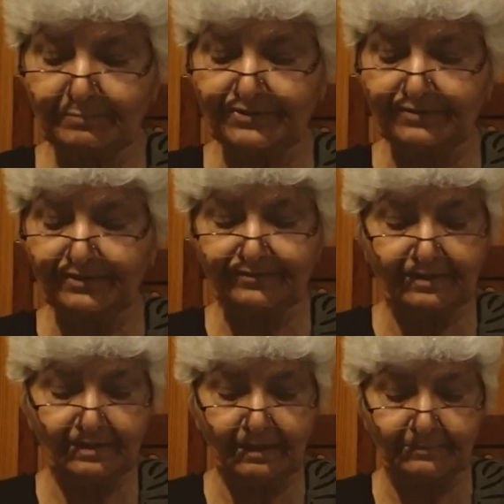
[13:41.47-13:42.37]
business
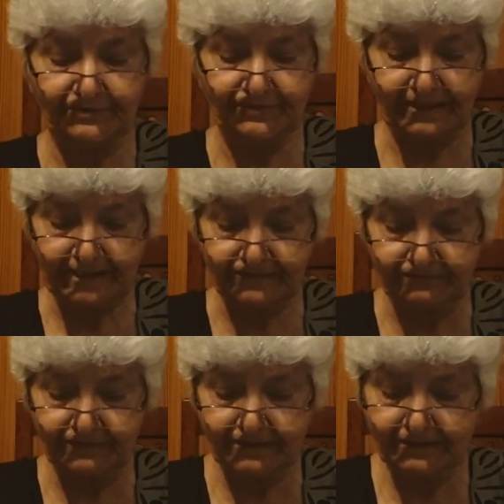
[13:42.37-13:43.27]
and commercial
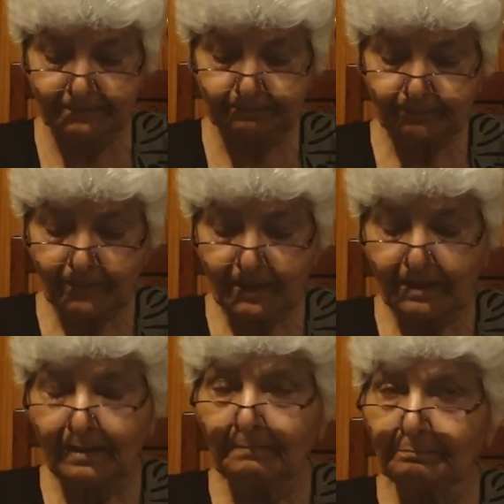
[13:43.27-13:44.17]
activity,
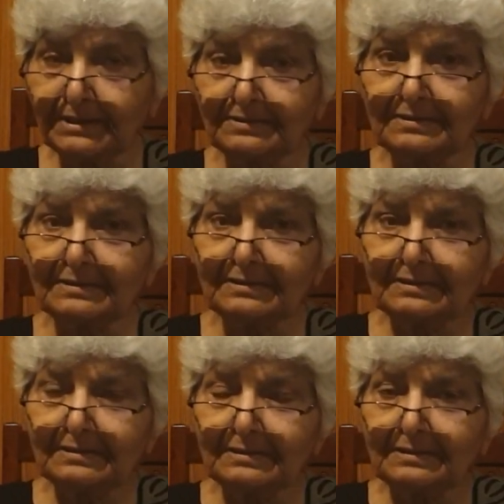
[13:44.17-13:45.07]
but
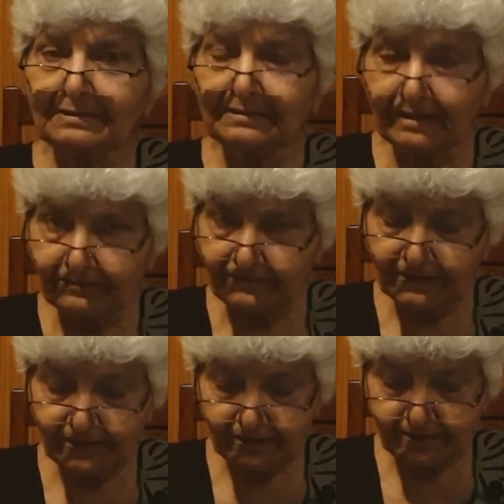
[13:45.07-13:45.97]
there were